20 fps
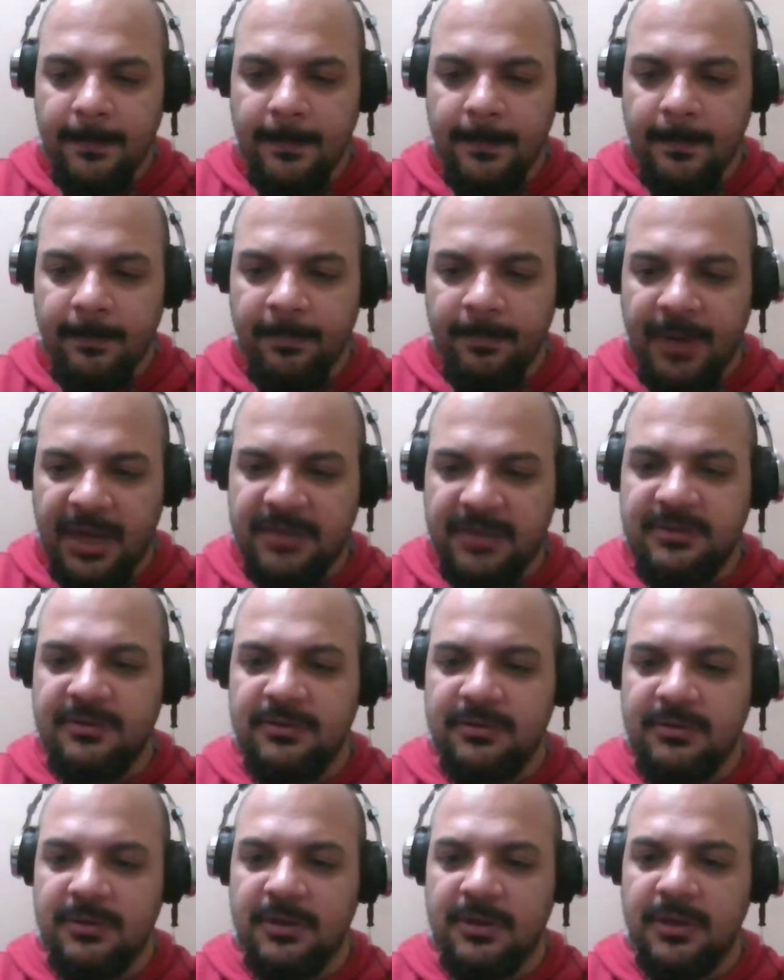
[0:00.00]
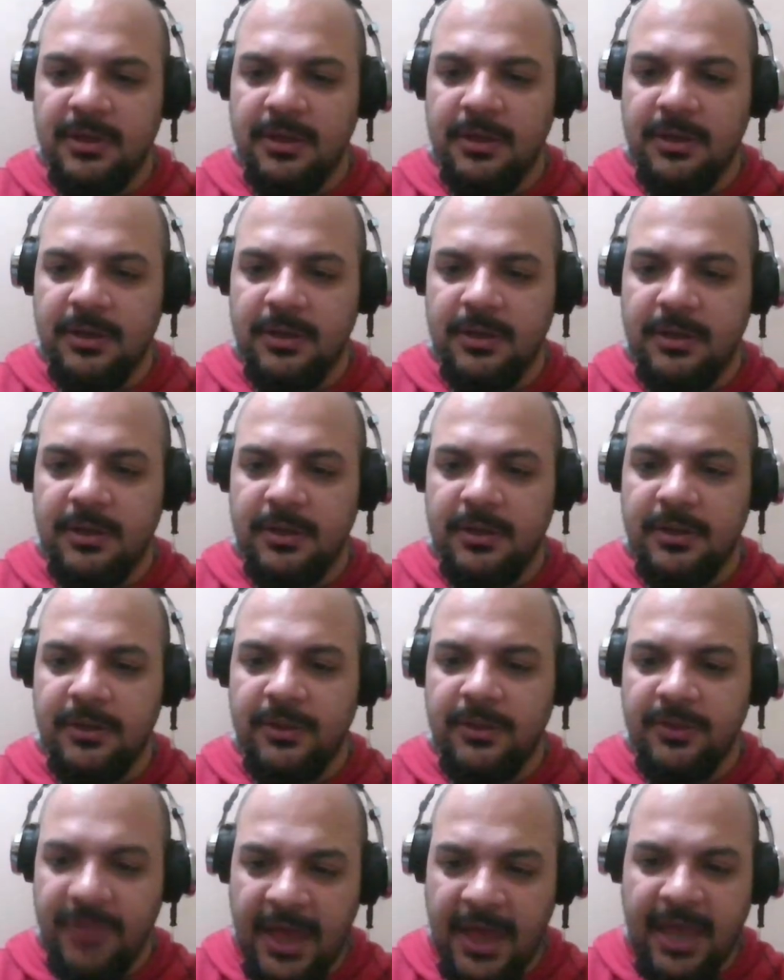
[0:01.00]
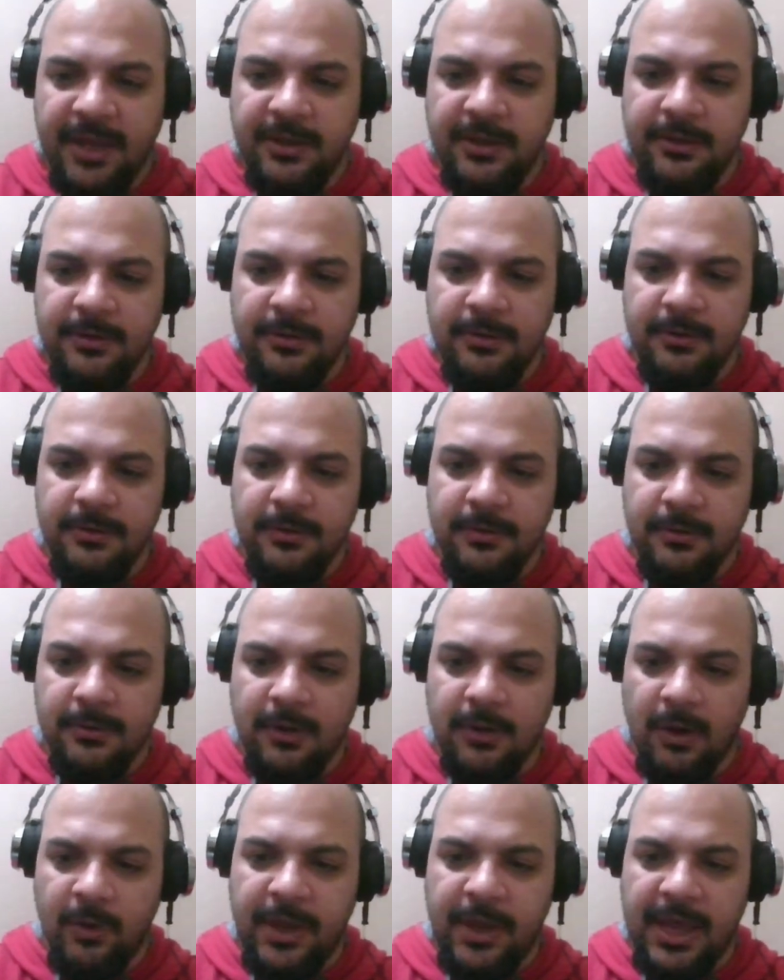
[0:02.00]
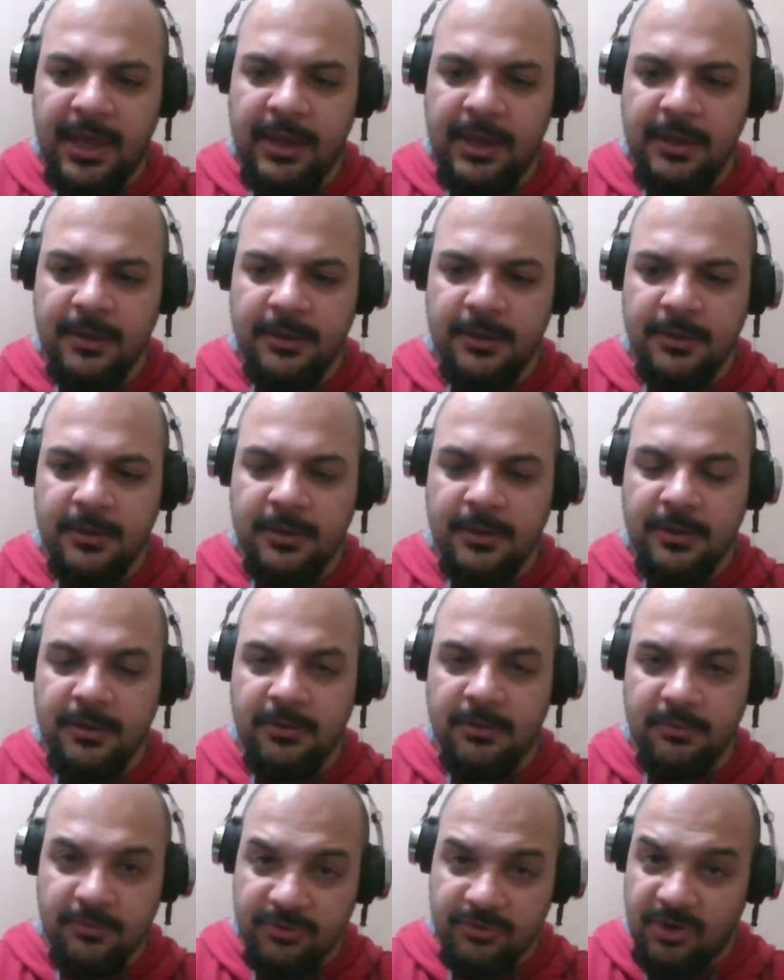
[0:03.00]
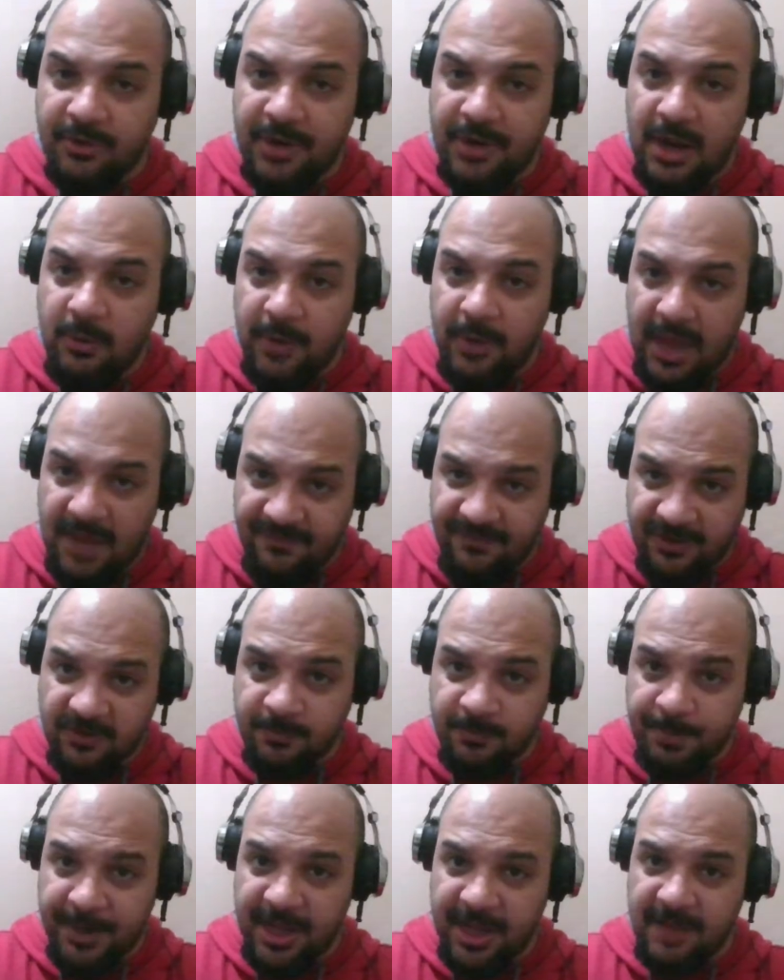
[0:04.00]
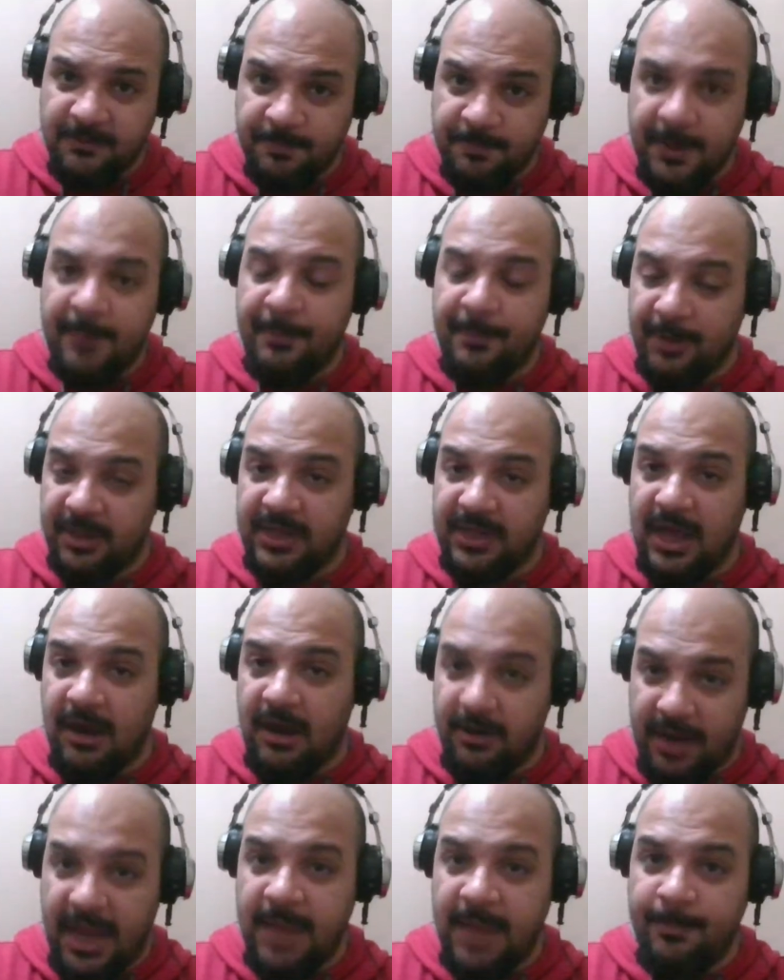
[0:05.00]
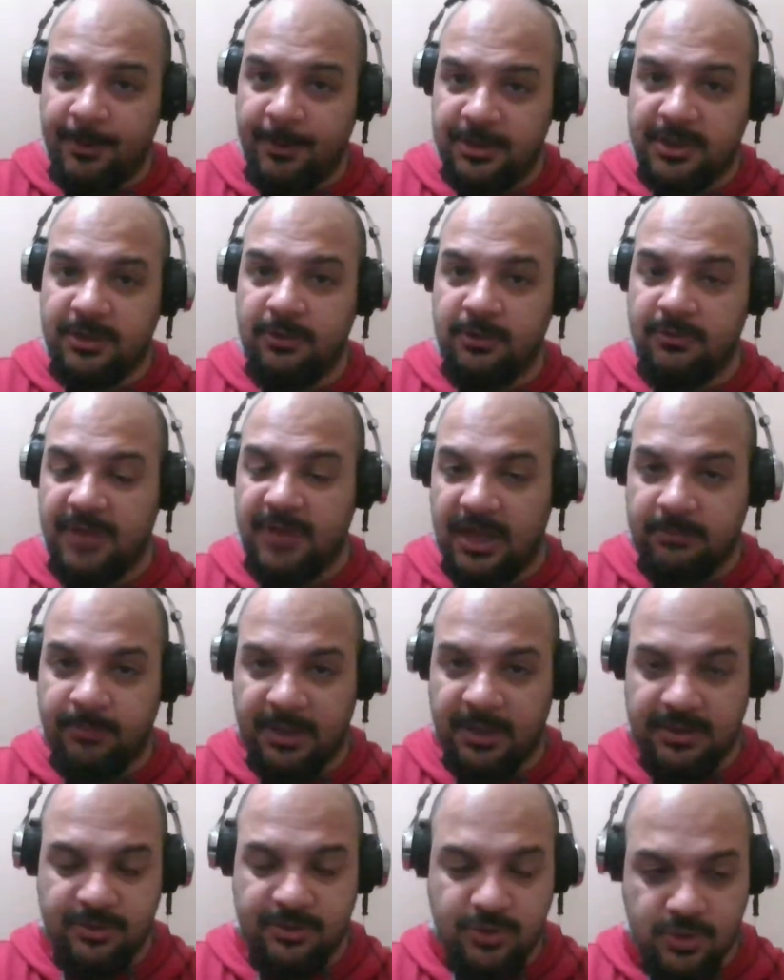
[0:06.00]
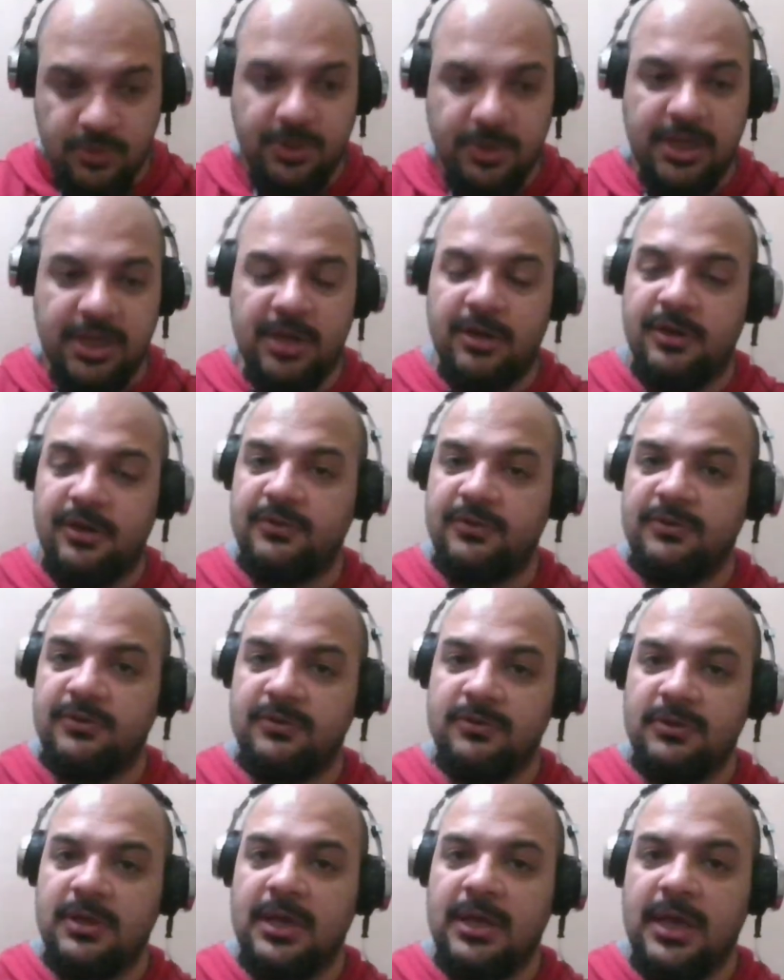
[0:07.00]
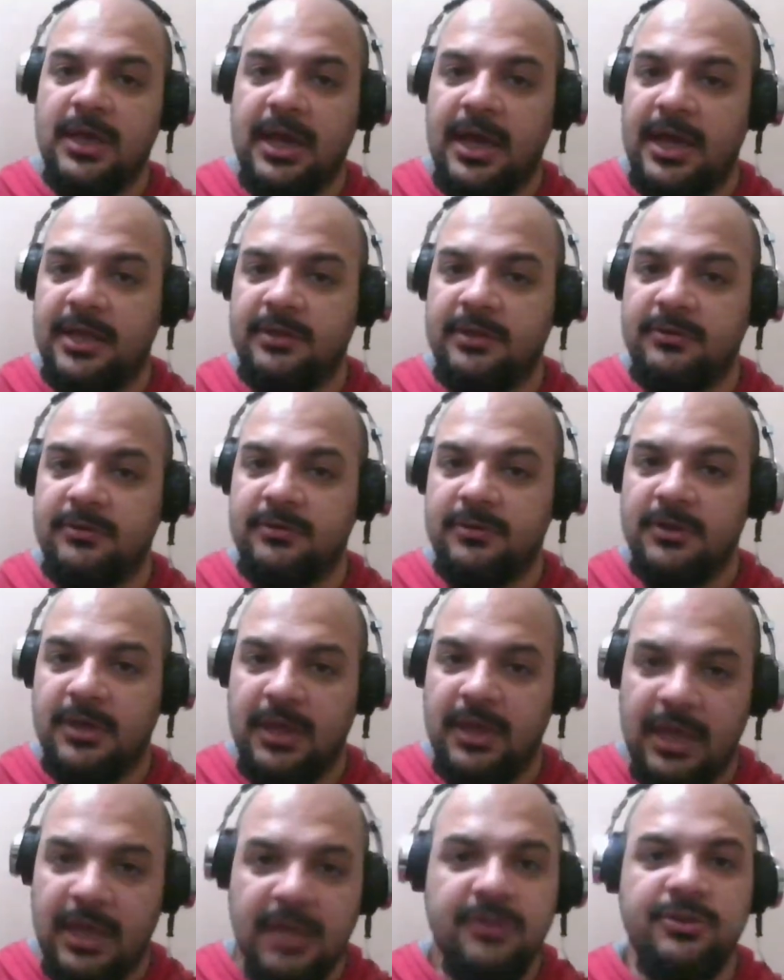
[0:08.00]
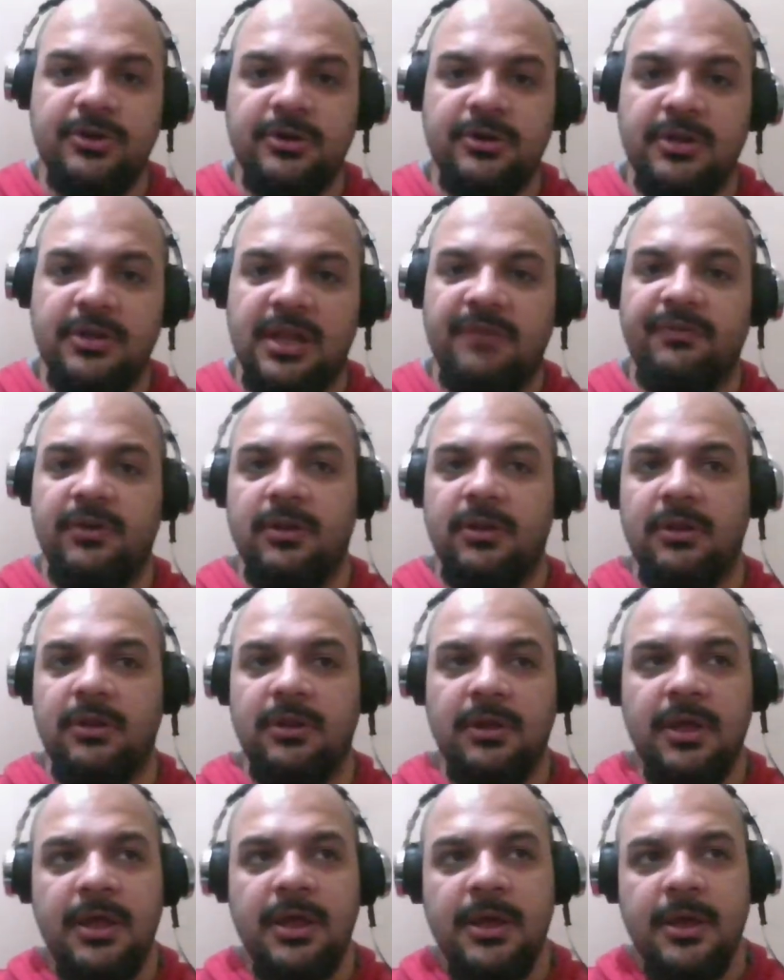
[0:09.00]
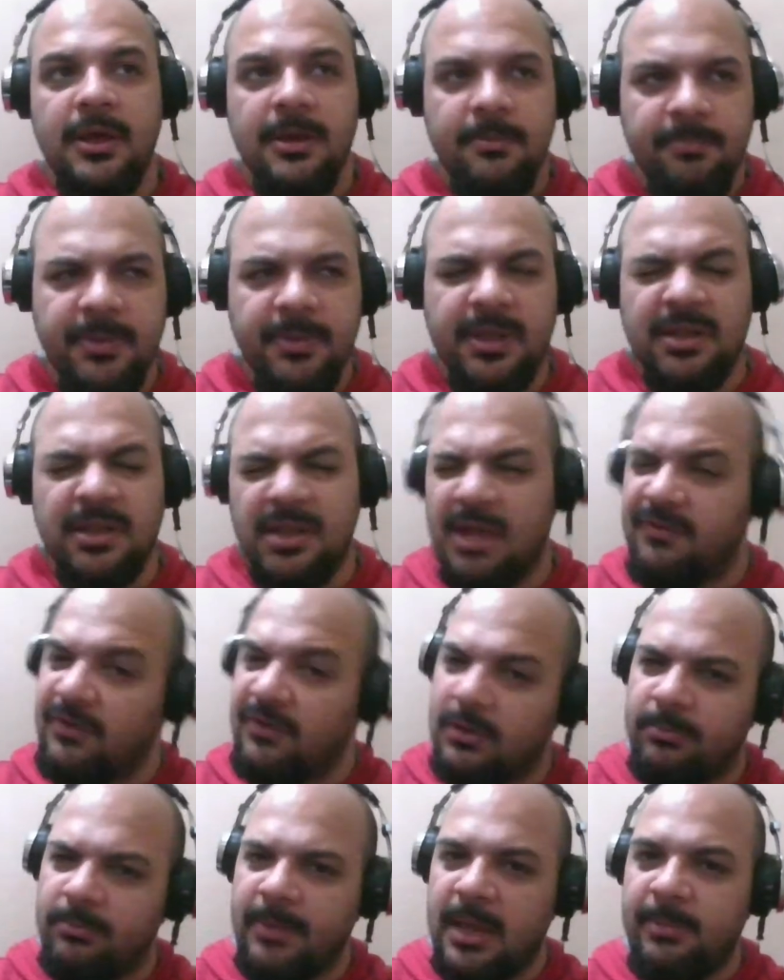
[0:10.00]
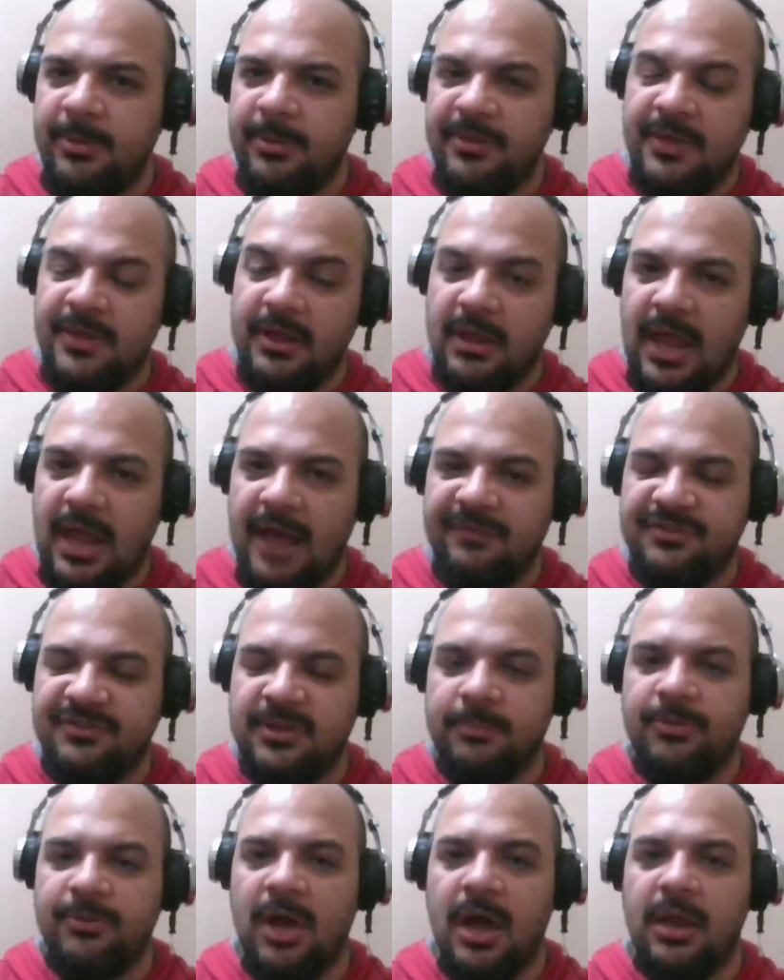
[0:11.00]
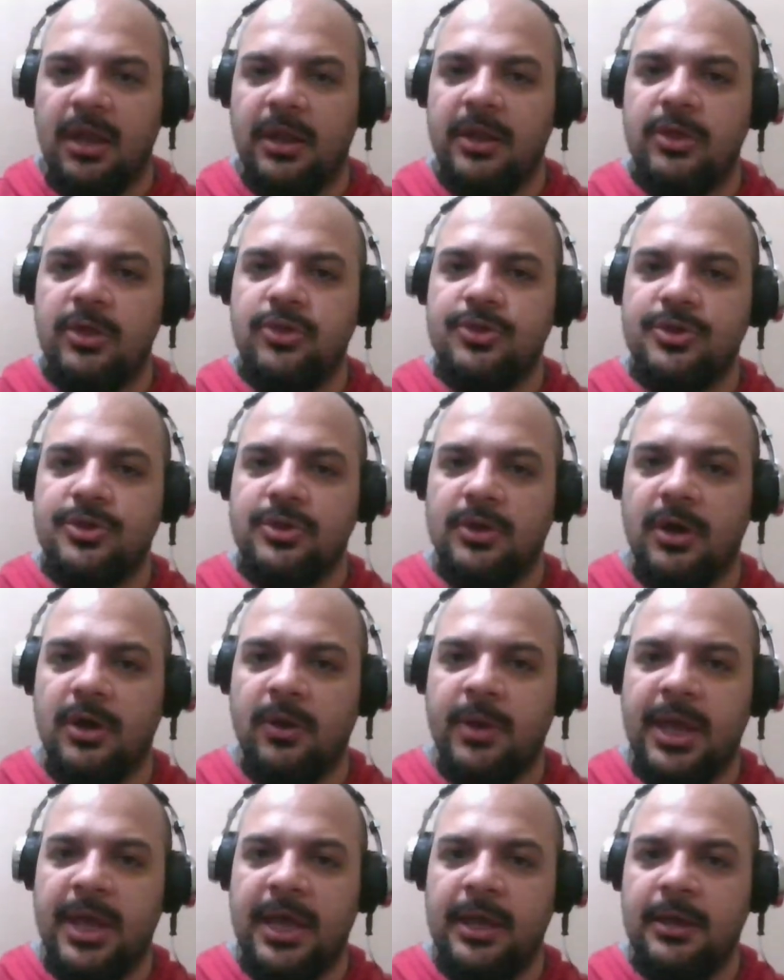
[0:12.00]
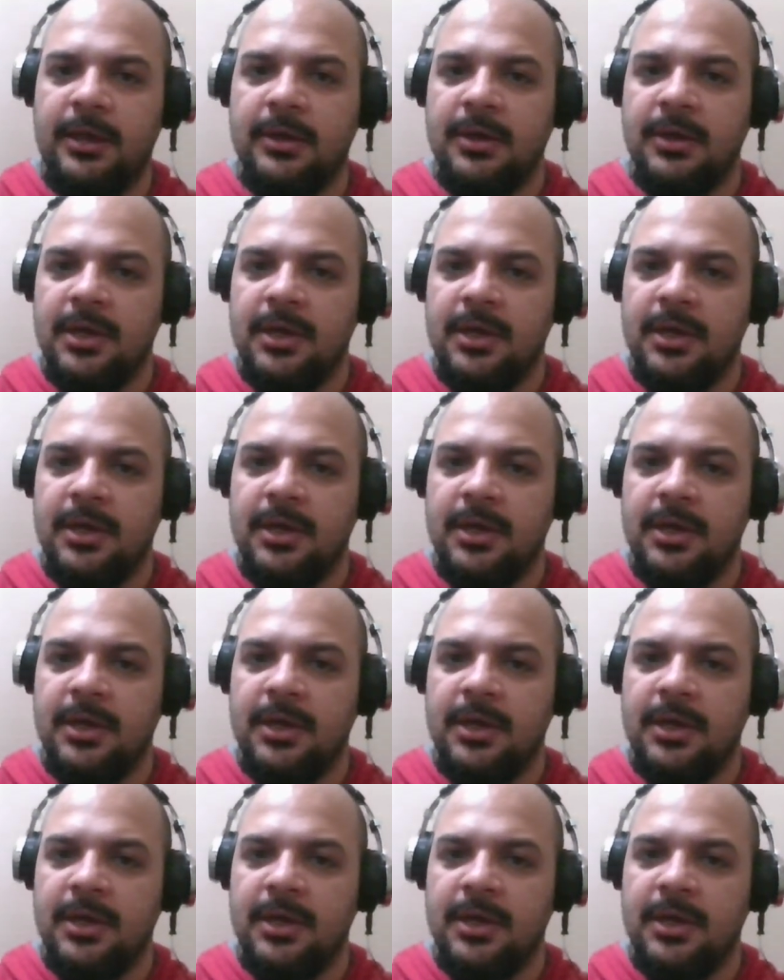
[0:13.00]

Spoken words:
But then, okay, so now we have experienced people are able to do that, but juniors and intern level, mid-level, maybe they'll have some knowledge, okay?